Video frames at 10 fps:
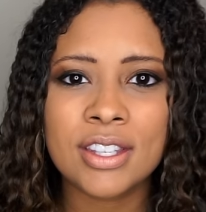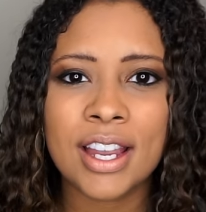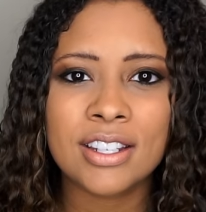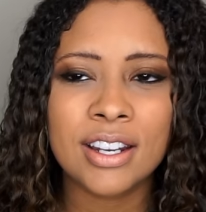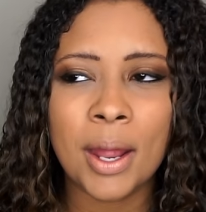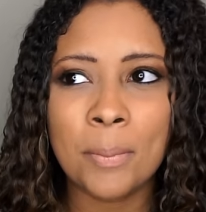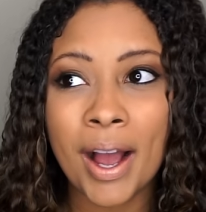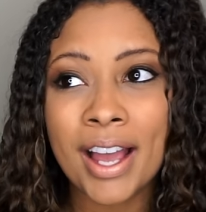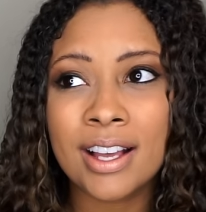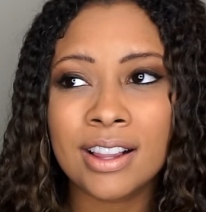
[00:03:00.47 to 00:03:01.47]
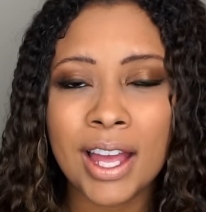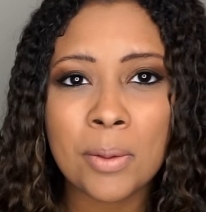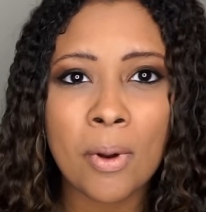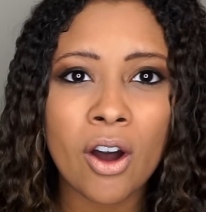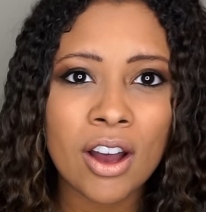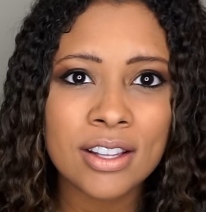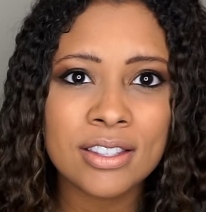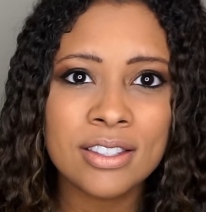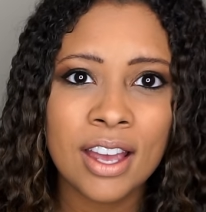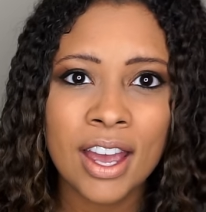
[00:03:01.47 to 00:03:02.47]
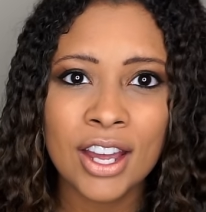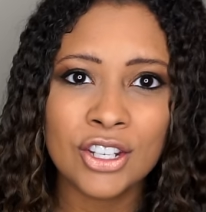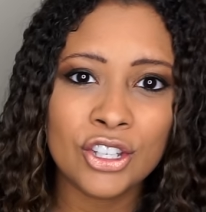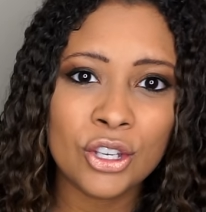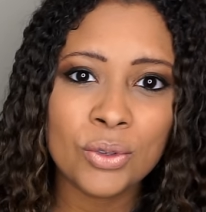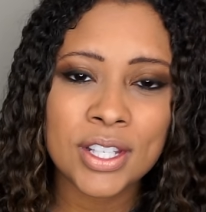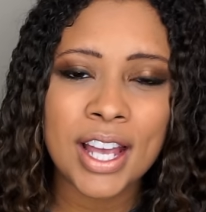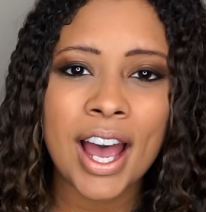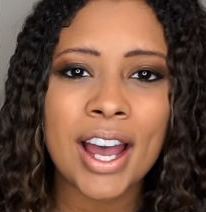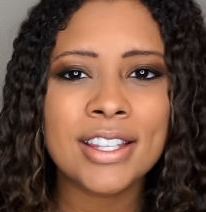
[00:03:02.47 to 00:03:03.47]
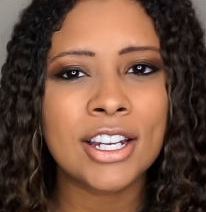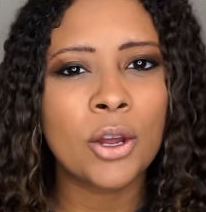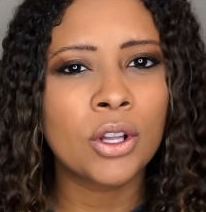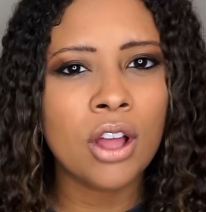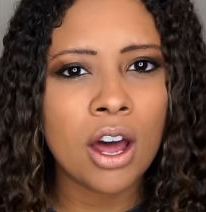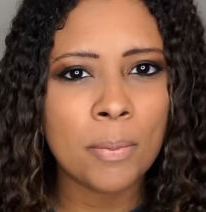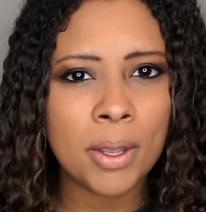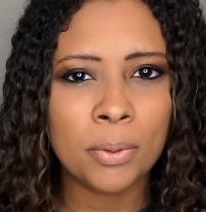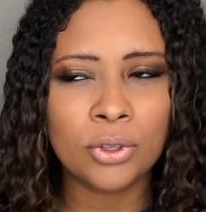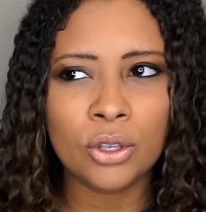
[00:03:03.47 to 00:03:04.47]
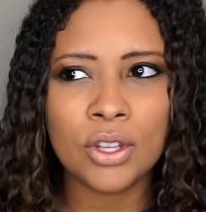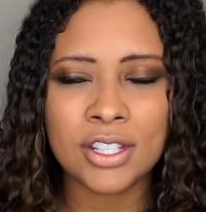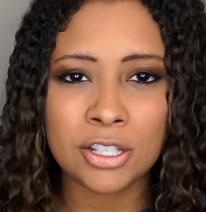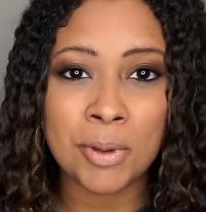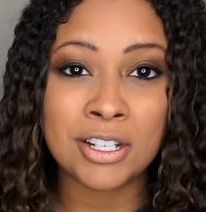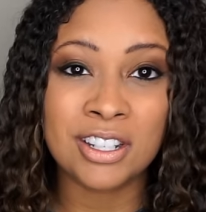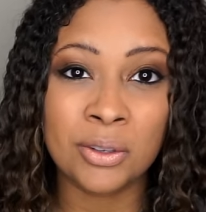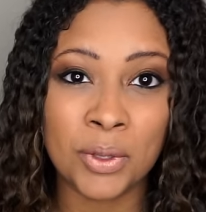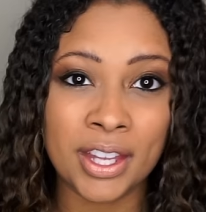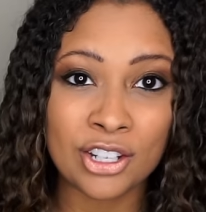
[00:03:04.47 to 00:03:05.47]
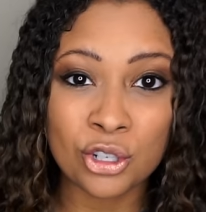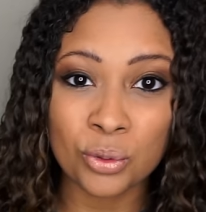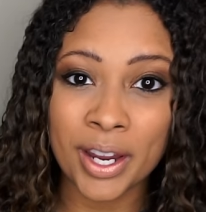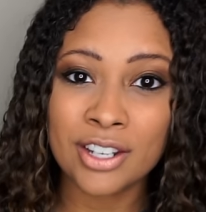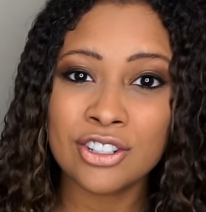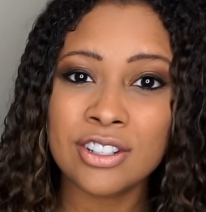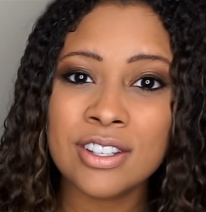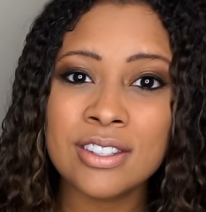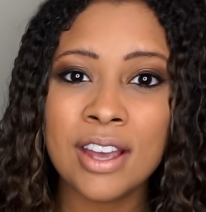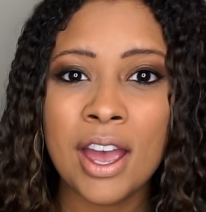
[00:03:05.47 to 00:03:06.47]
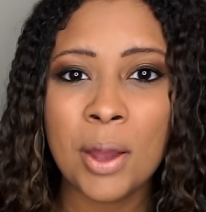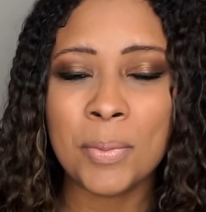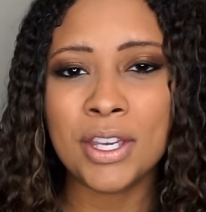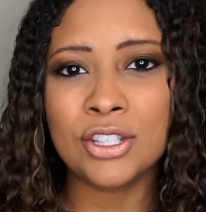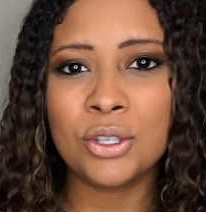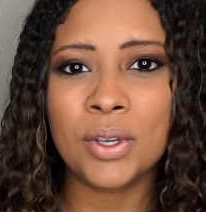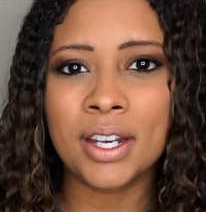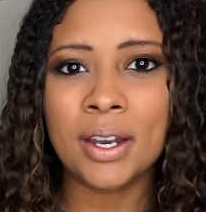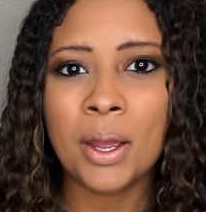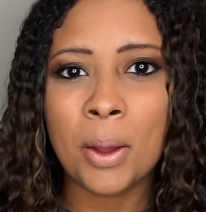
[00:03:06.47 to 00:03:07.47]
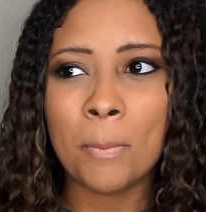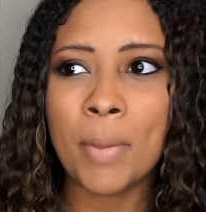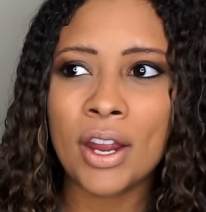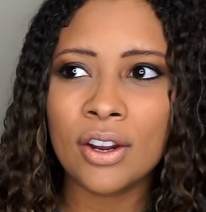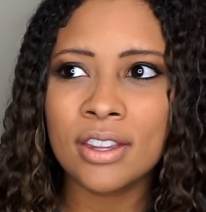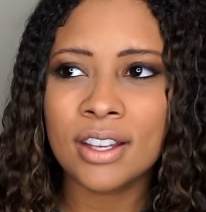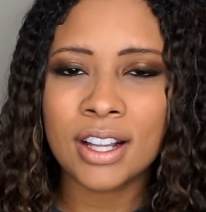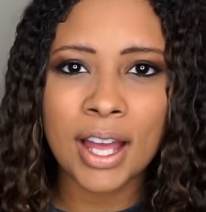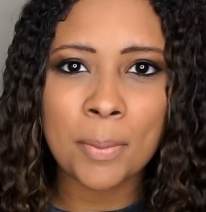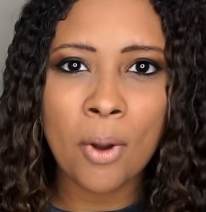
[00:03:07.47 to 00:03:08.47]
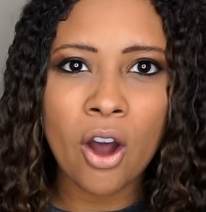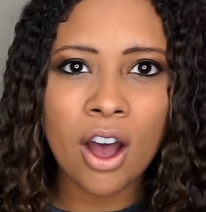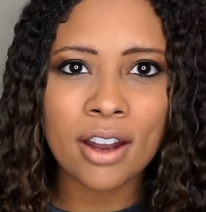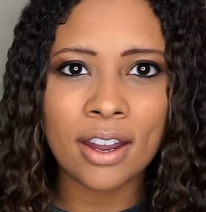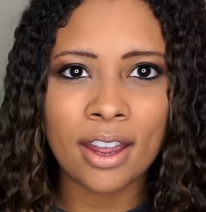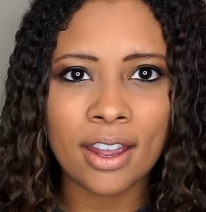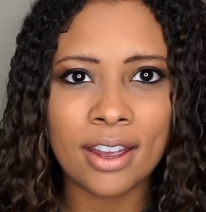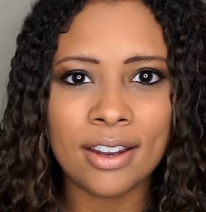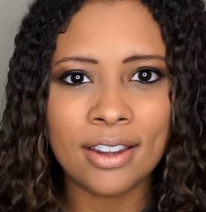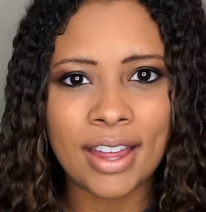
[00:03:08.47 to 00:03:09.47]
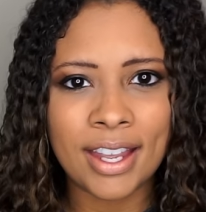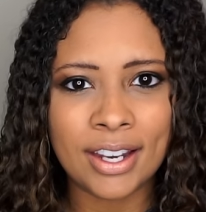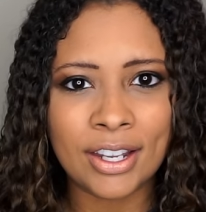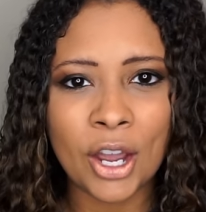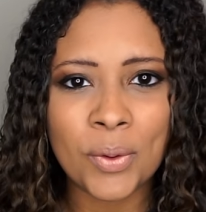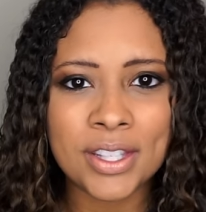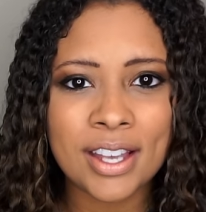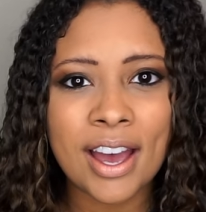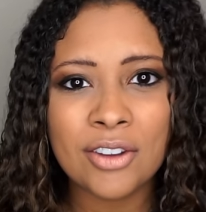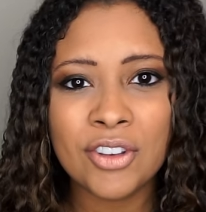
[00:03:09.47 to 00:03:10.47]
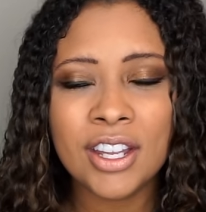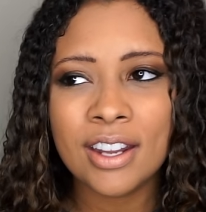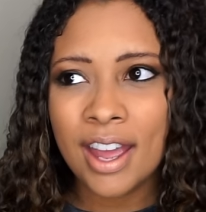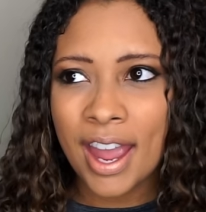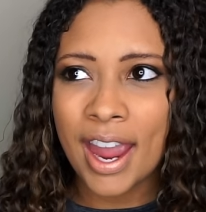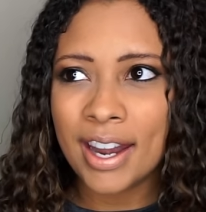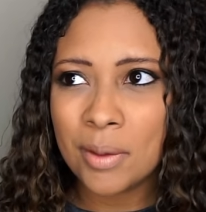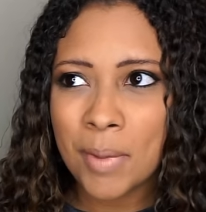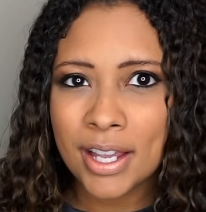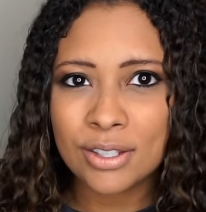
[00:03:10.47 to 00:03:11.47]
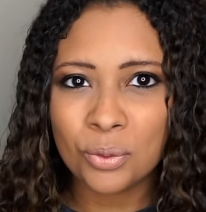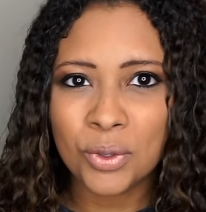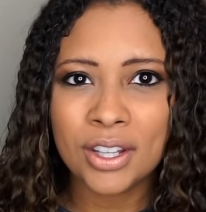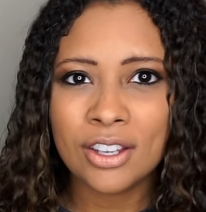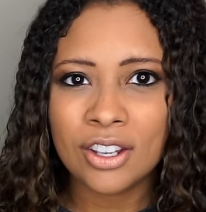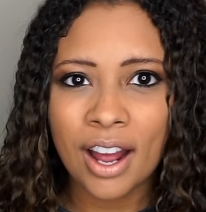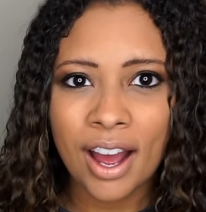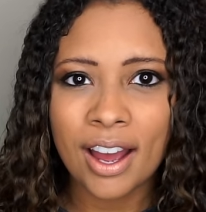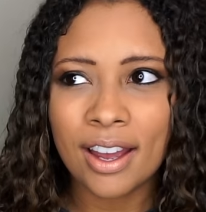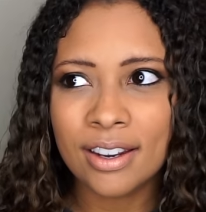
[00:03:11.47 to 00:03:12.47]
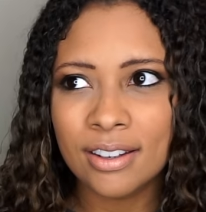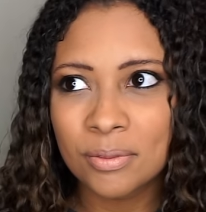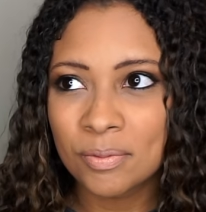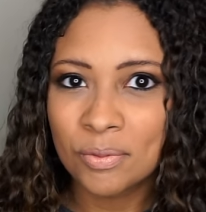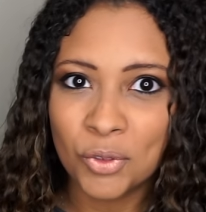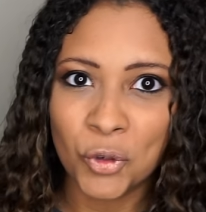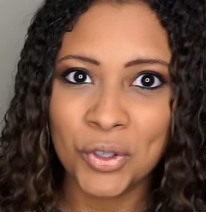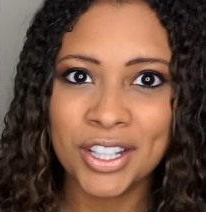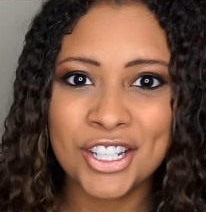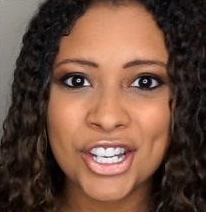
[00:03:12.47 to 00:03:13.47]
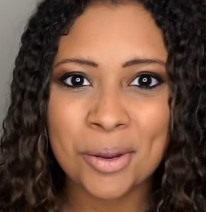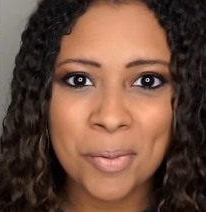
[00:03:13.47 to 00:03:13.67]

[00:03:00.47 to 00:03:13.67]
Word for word: section and buy clay pots to use as hides. I know a lot of people do this, especially with like tarantulas, because you can bury the clay pot and they can go inside of it and it makes a really good hide for really cheap.